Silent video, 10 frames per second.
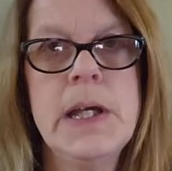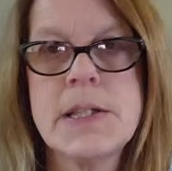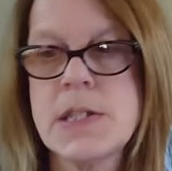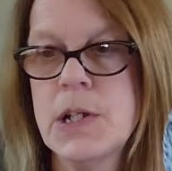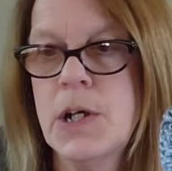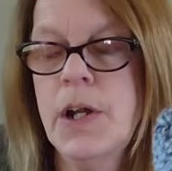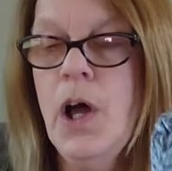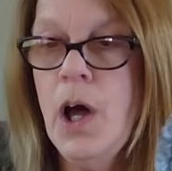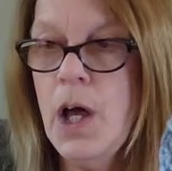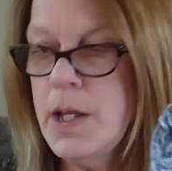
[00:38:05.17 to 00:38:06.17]
it's not
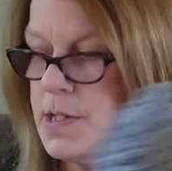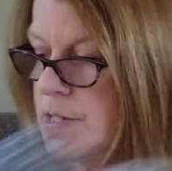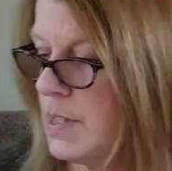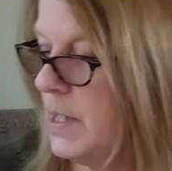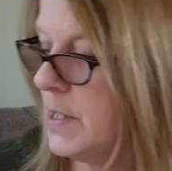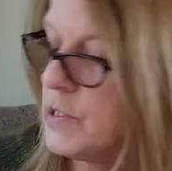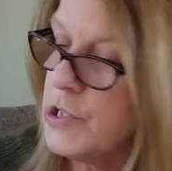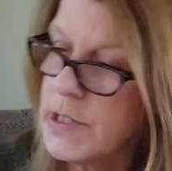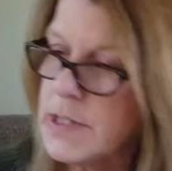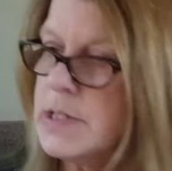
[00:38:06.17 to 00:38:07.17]
hot,
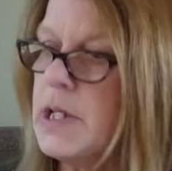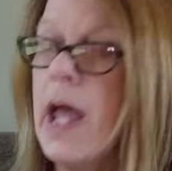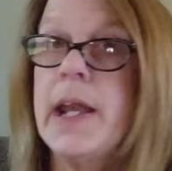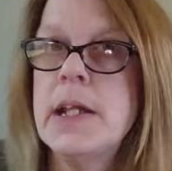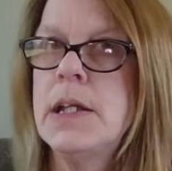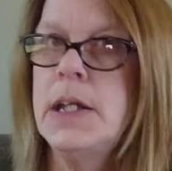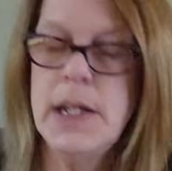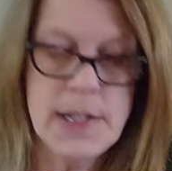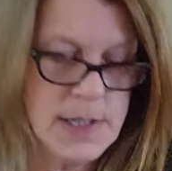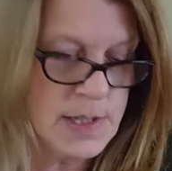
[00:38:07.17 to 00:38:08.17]
and it
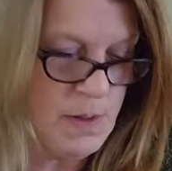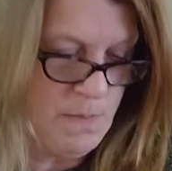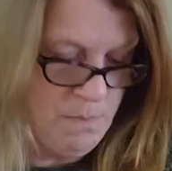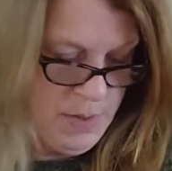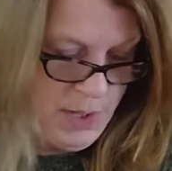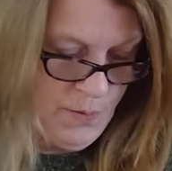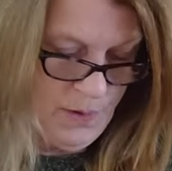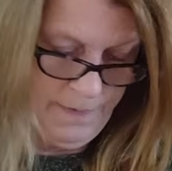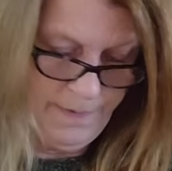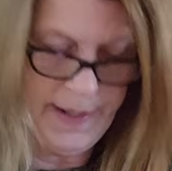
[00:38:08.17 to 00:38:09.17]
knits
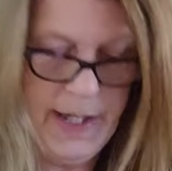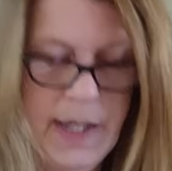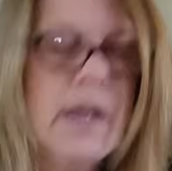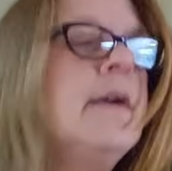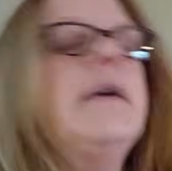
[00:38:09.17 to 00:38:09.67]
beautifully.